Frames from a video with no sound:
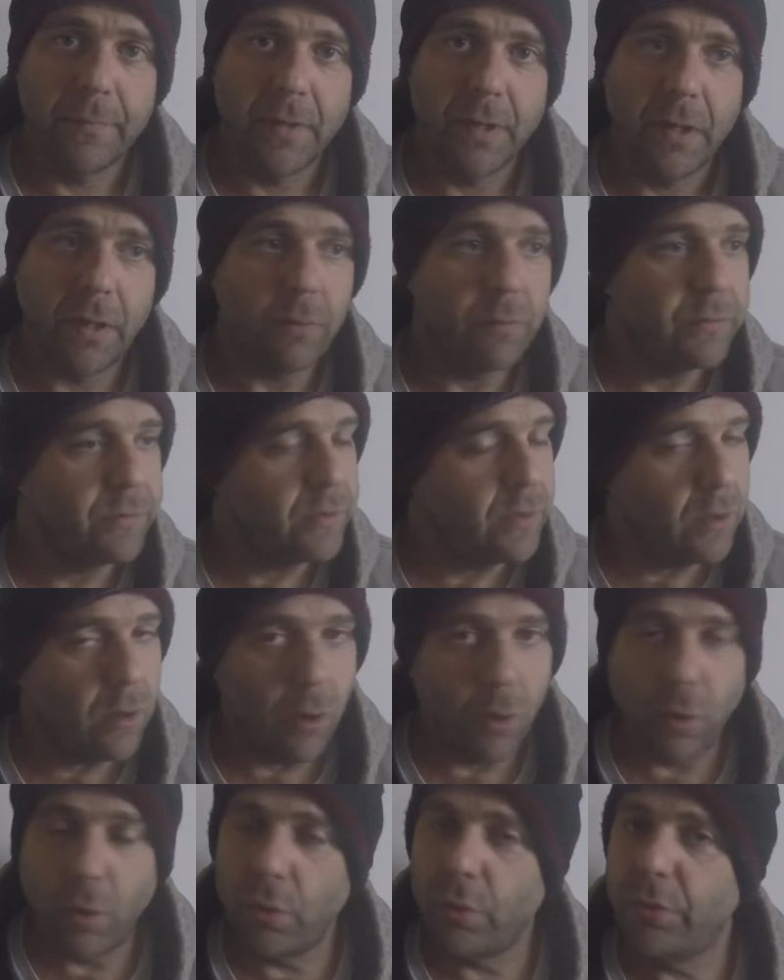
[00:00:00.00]
He was the
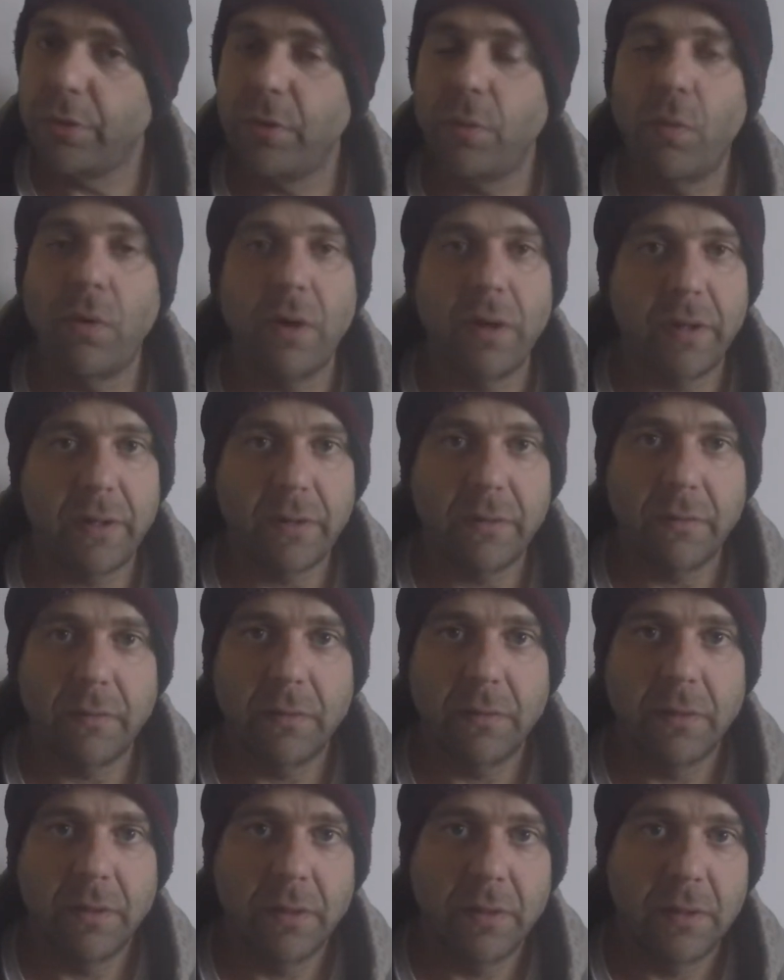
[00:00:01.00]
only one
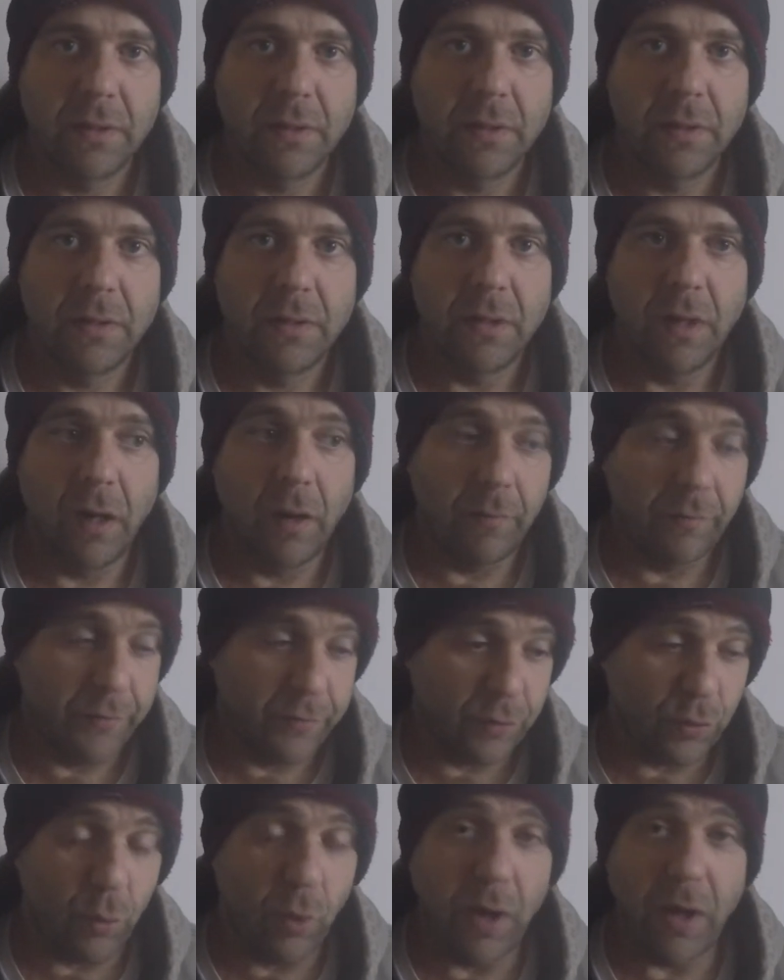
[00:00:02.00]
of the
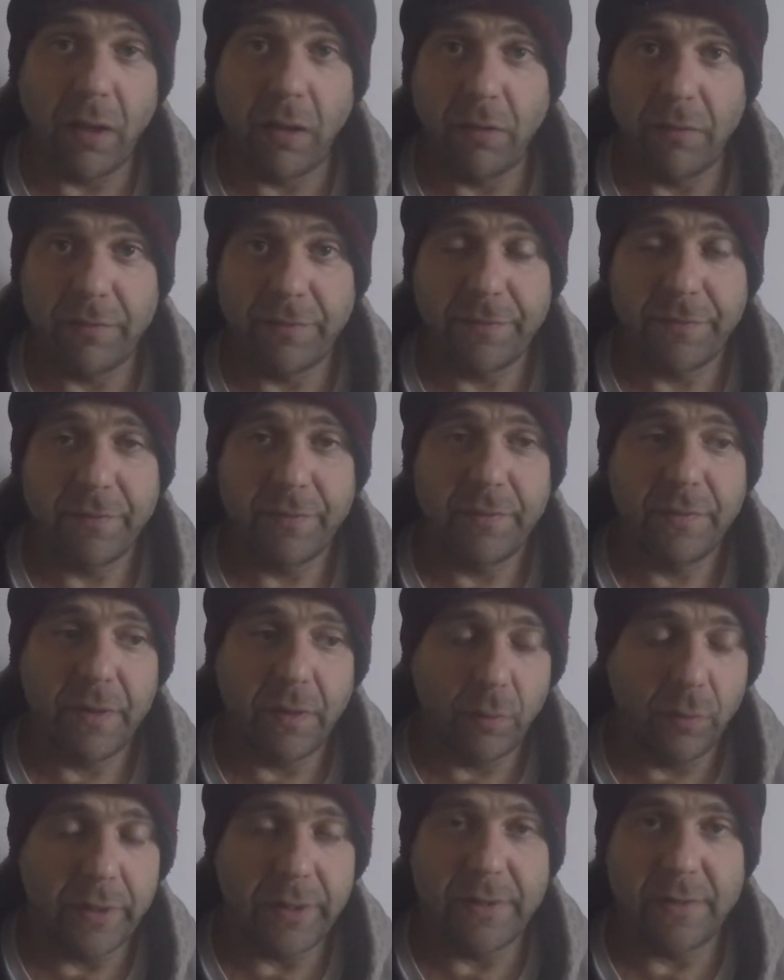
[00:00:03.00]
12
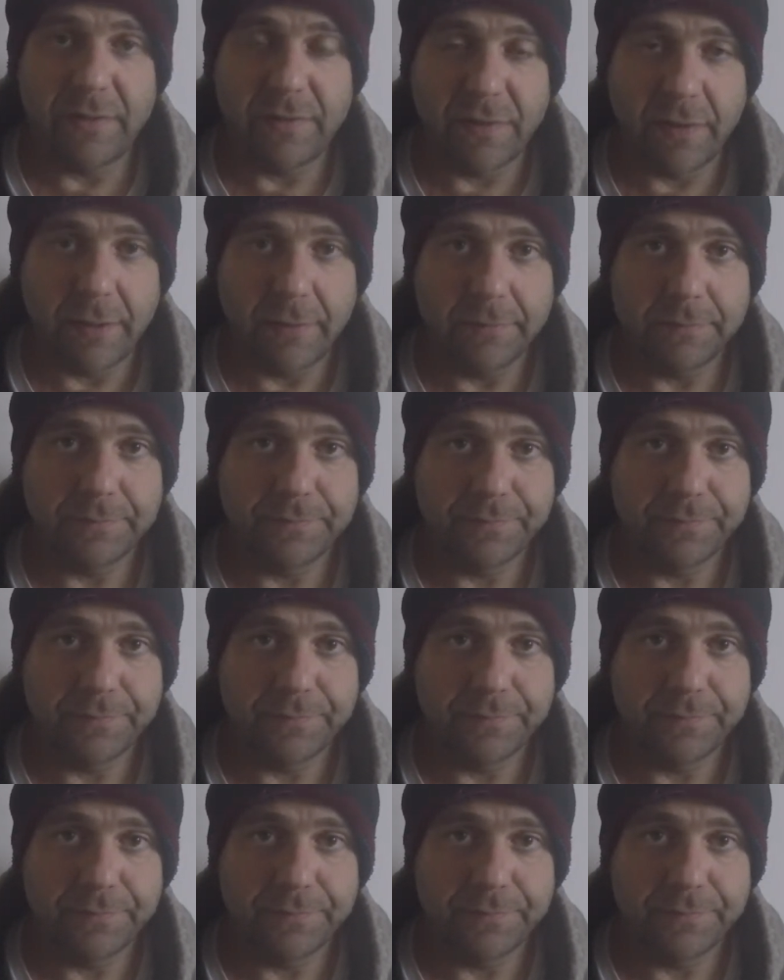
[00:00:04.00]
that witnessed it.